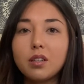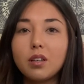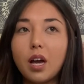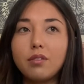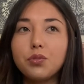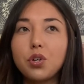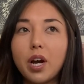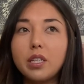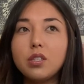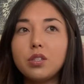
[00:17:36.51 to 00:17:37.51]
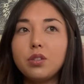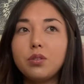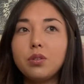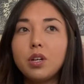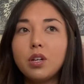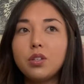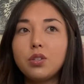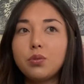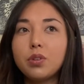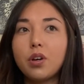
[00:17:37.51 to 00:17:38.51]
I've tried to
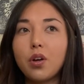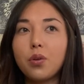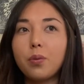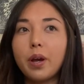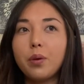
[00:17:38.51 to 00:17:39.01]
do it the other way,